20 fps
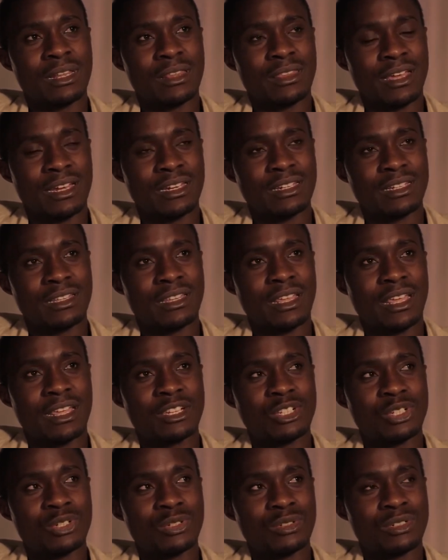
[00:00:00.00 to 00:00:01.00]
that they
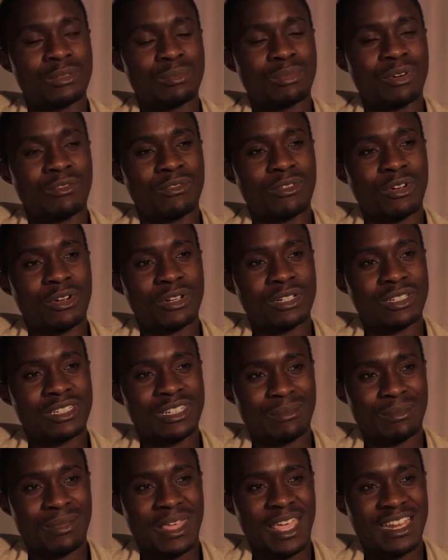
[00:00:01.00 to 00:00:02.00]
should provoke
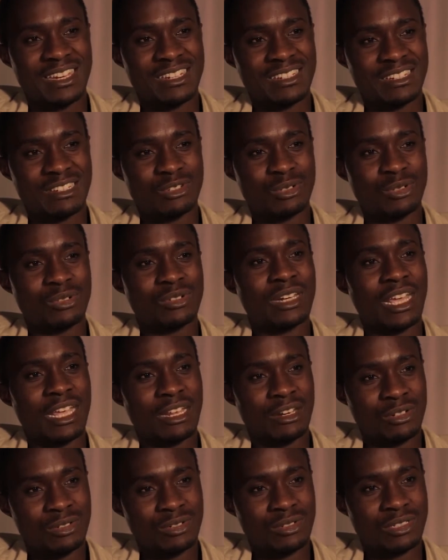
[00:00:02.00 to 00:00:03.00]
debate, to
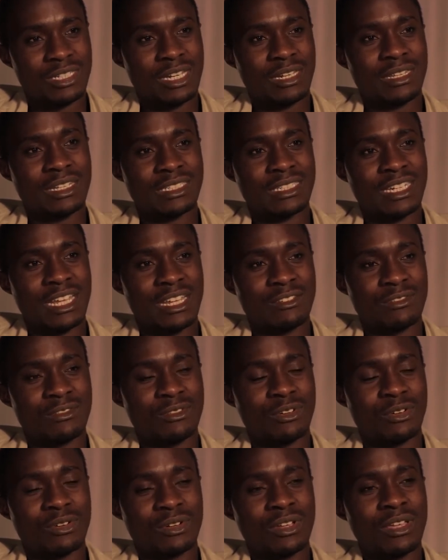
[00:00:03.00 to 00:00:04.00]
to set the stage
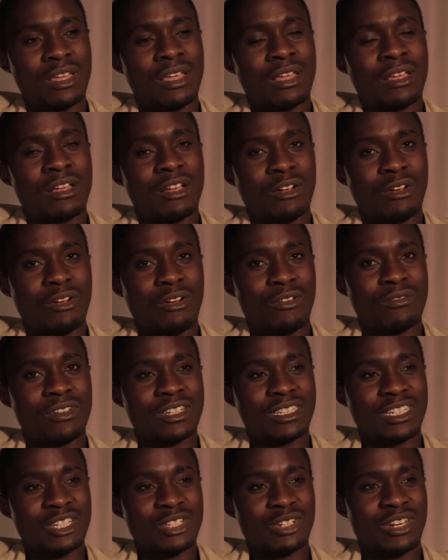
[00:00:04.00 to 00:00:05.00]
for
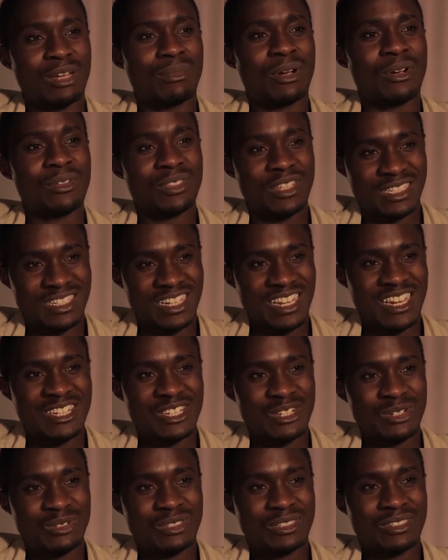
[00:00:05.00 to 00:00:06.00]
conversation about these
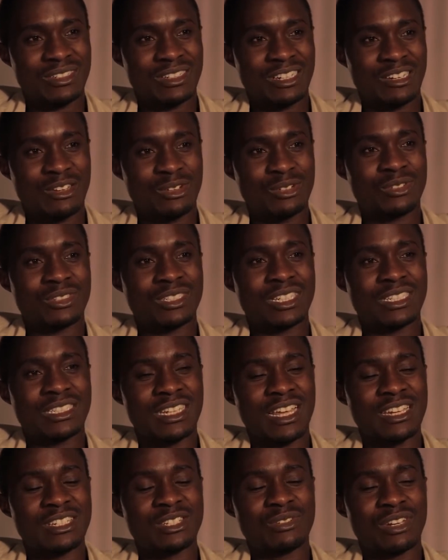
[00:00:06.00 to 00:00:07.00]
issues, to
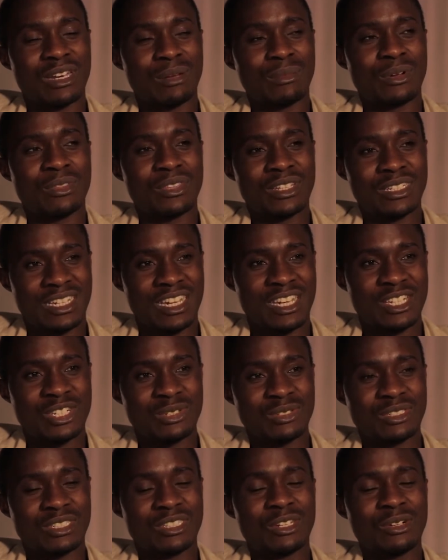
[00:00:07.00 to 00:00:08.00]
sensitize children about these
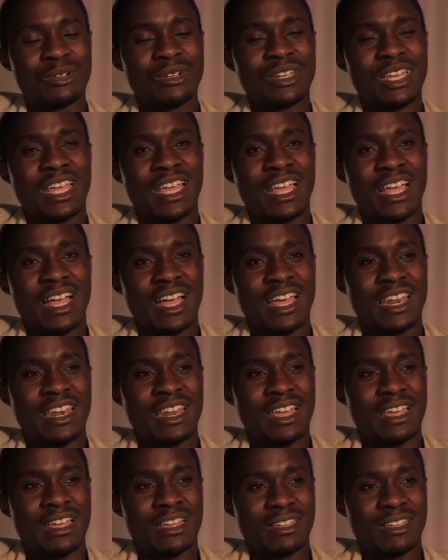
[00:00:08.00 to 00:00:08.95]
issues, and